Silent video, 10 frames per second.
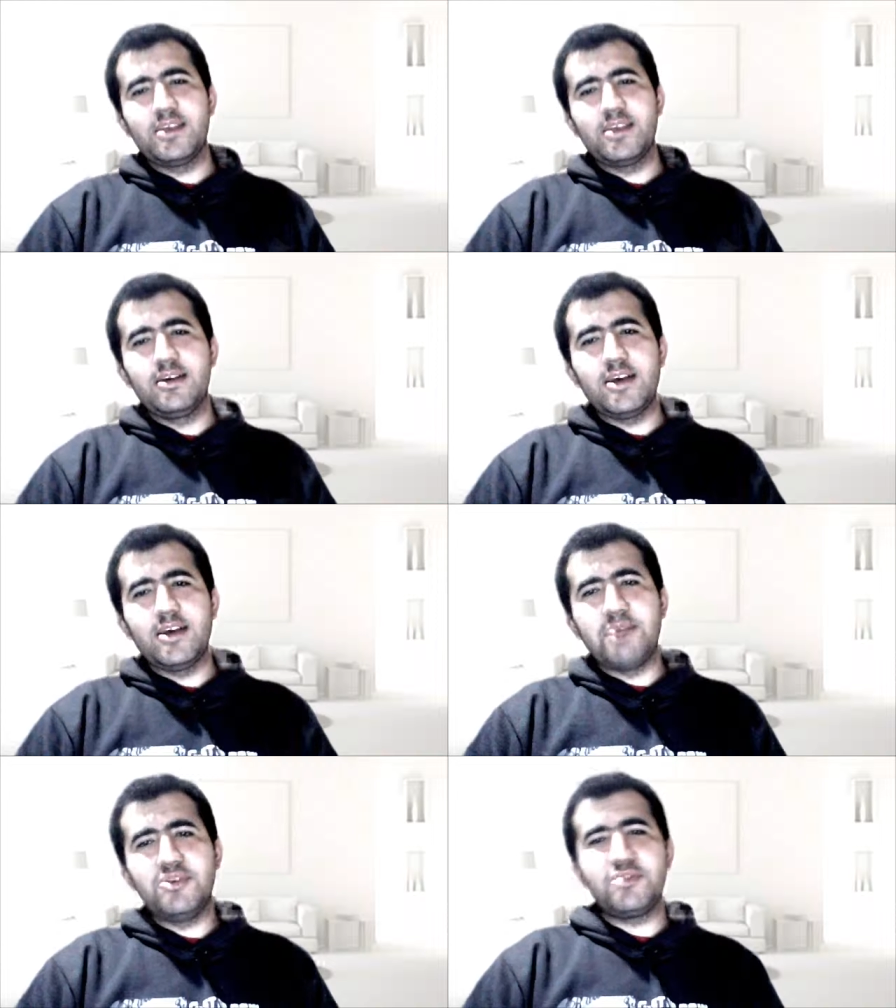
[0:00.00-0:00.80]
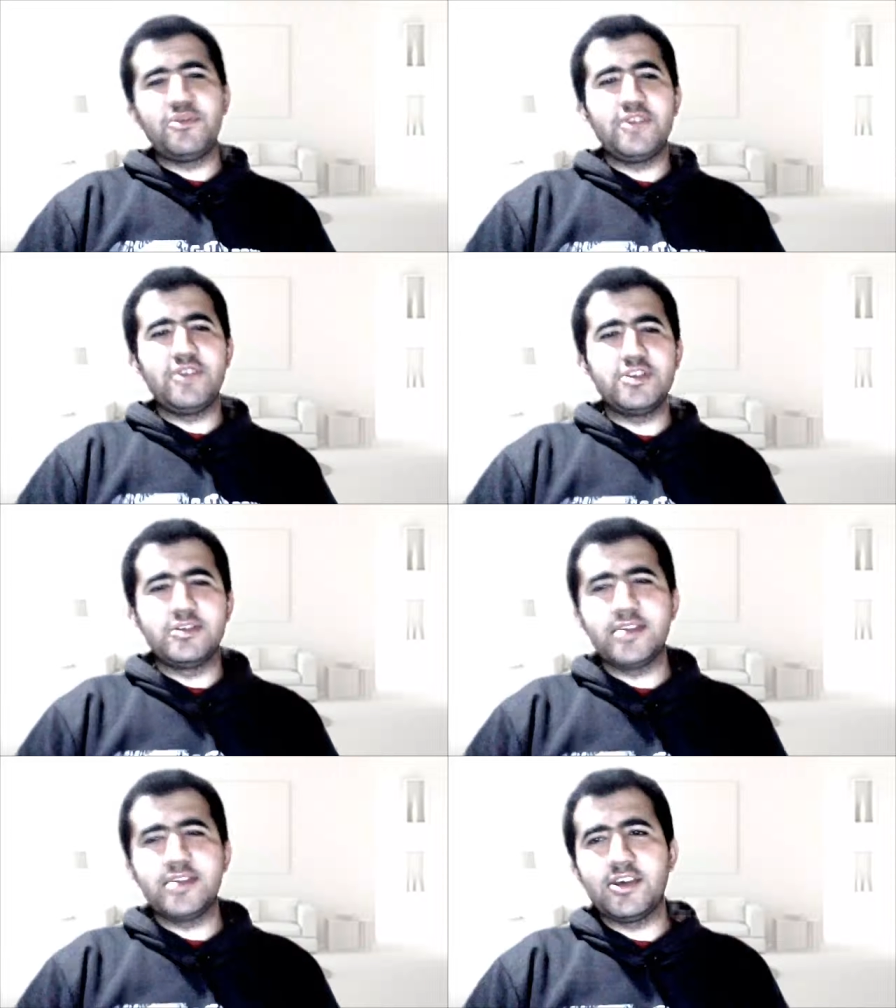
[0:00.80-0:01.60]
I'm not a professional
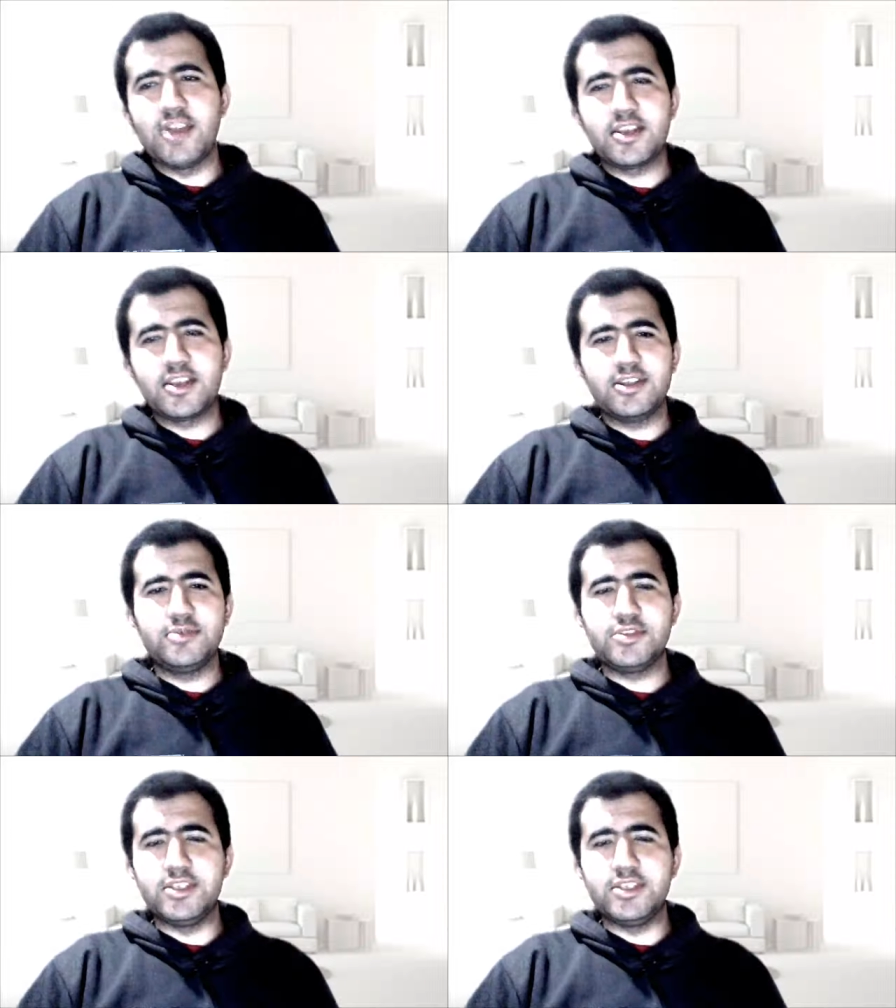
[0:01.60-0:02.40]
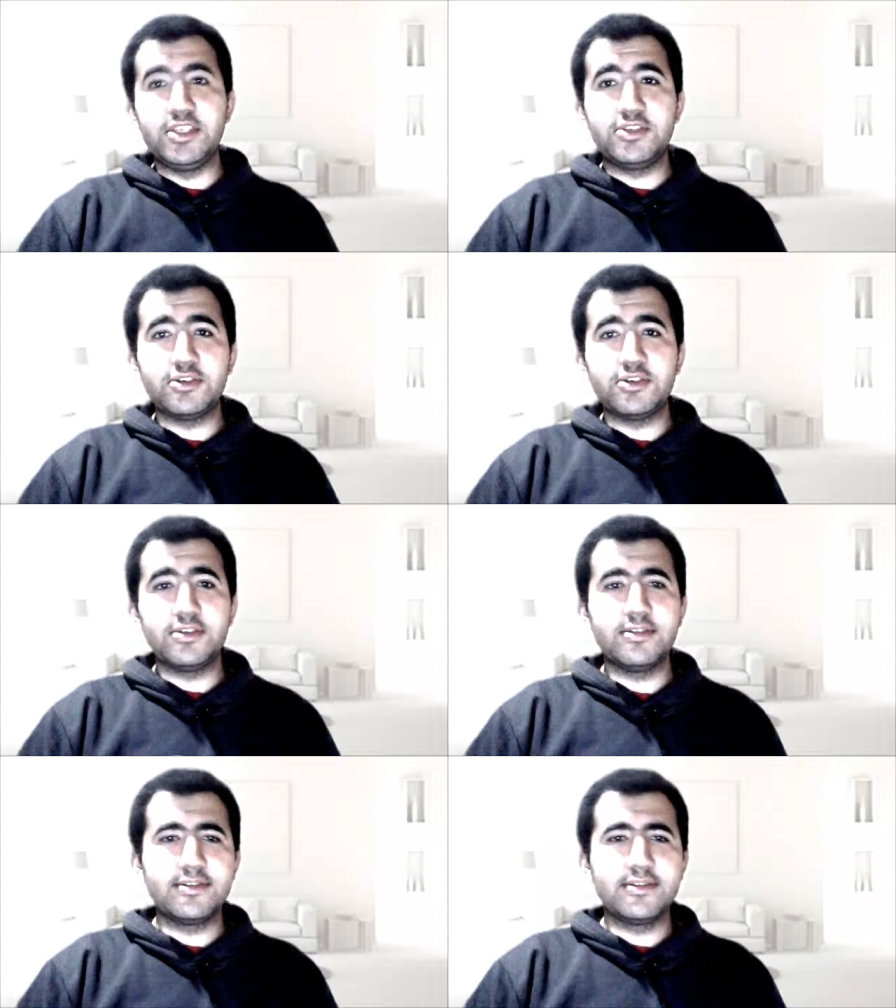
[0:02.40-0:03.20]
singer, actually. I'm just a teacher,
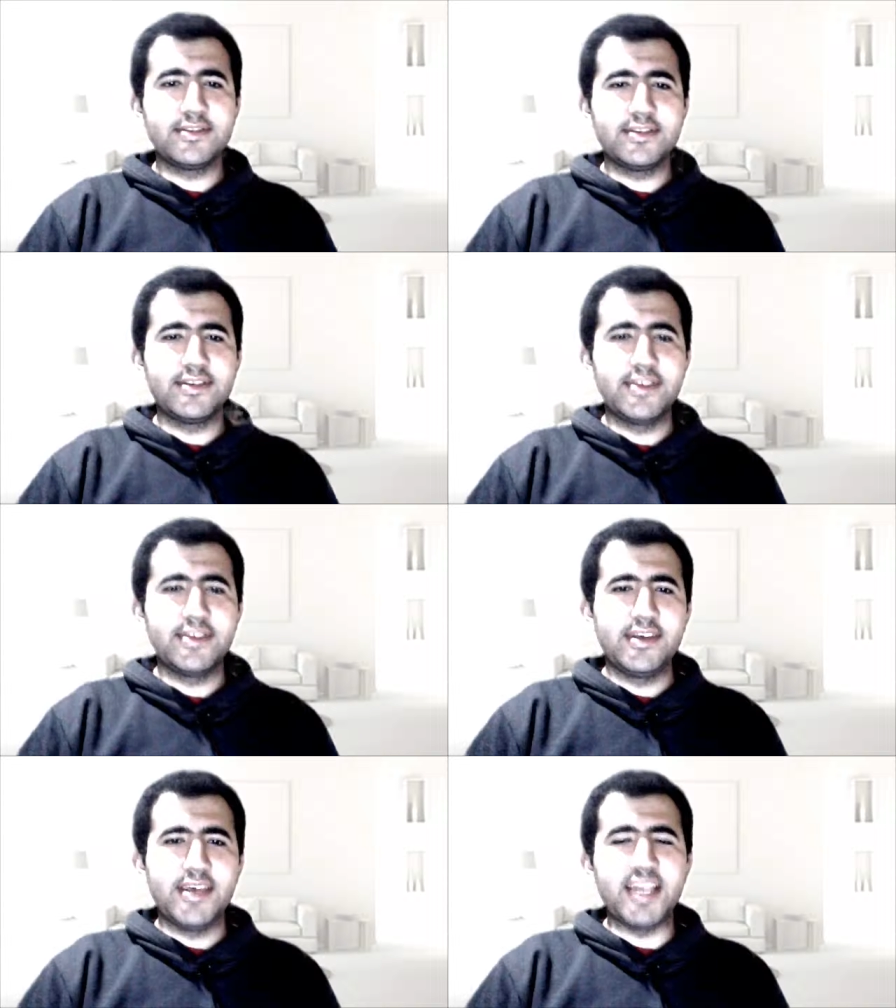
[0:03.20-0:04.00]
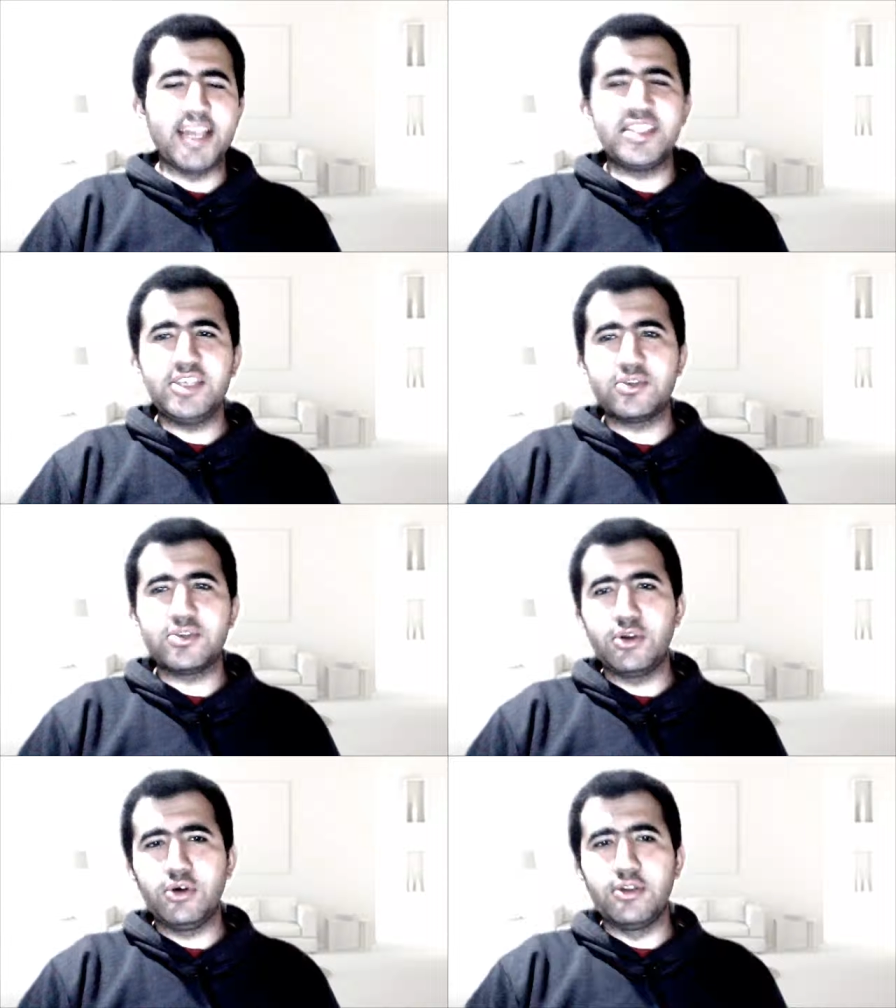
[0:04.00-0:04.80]
a teacher
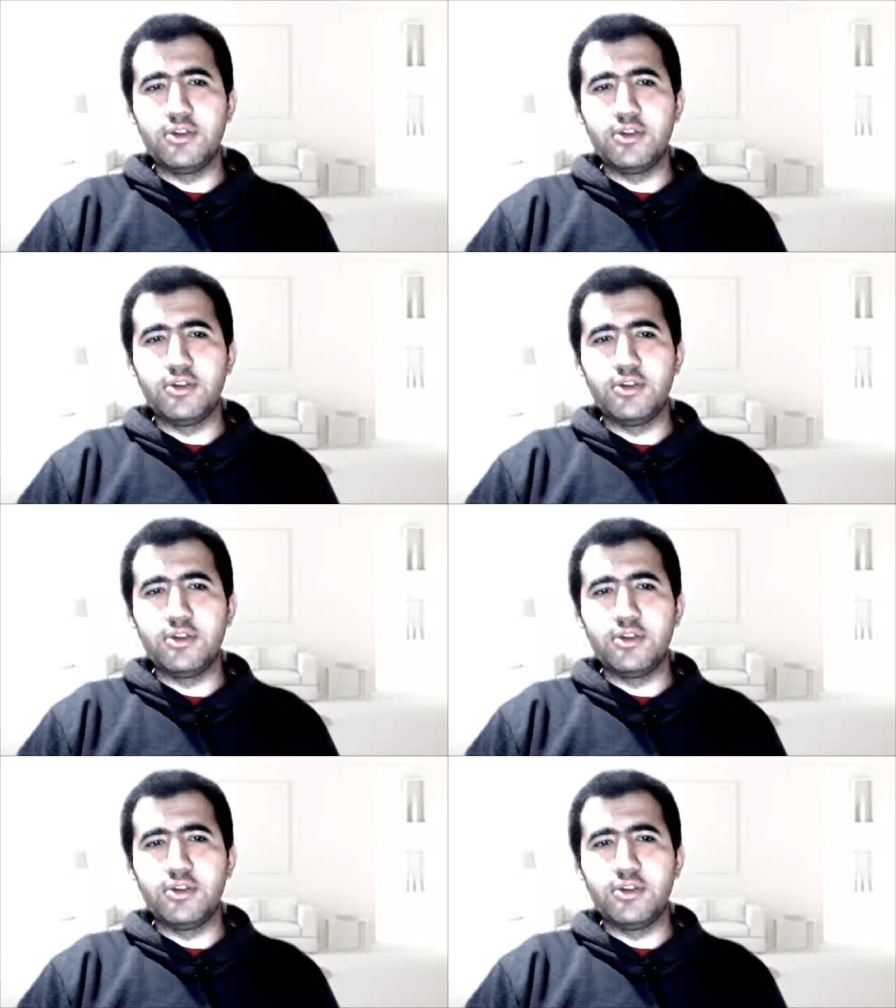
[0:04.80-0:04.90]
holder.